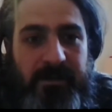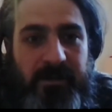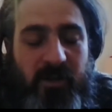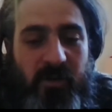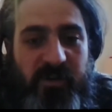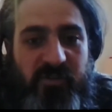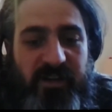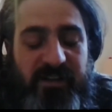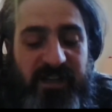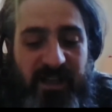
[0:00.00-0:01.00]
we try
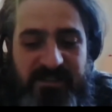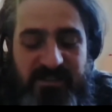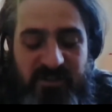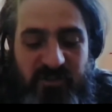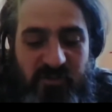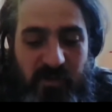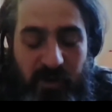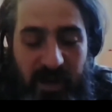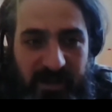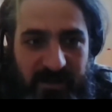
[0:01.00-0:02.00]
to test and choose
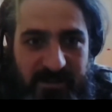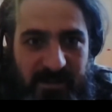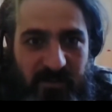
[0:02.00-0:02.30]
varieties that